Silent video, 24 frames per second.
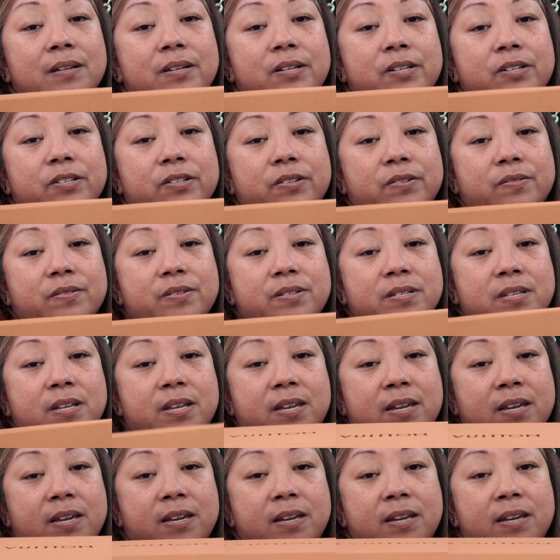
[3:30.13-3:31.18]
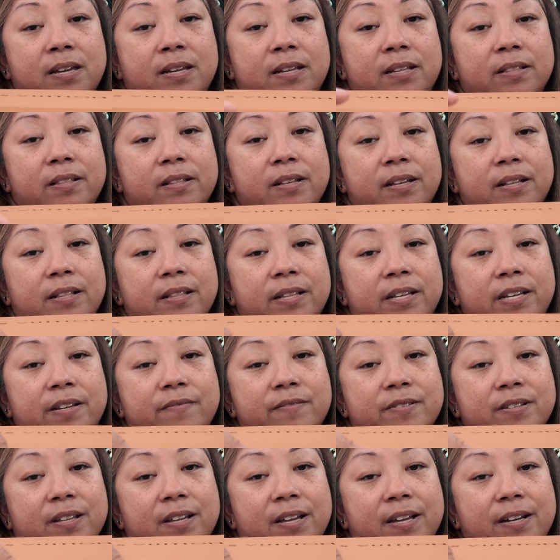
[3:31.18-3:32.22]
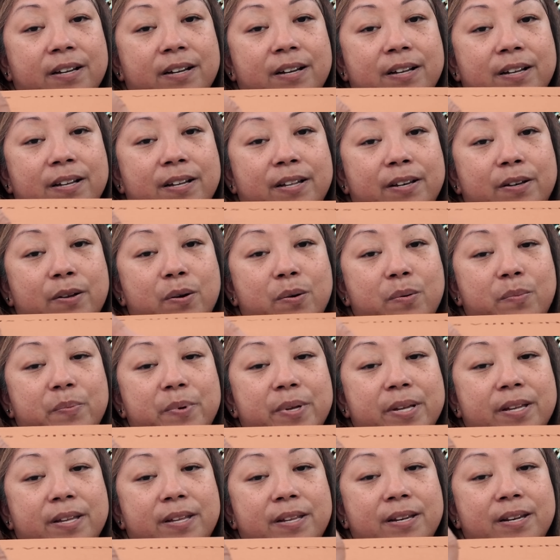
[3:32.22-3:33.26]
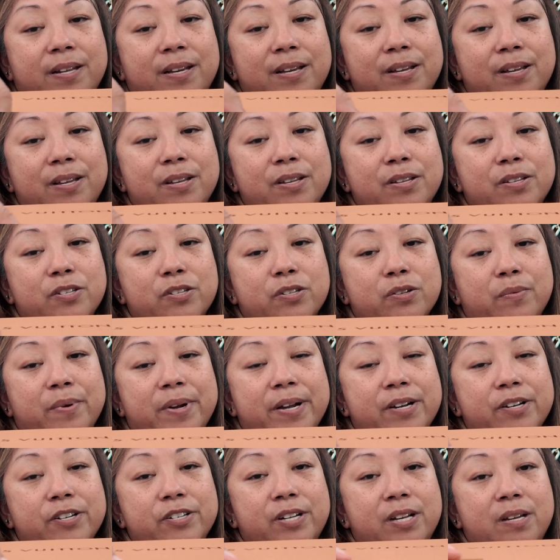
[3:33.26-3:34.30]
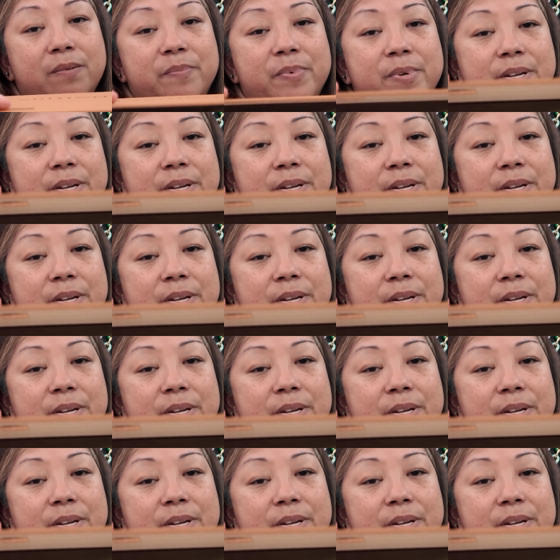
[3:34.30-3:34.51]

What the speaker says: as you see, it leaves like an open square shape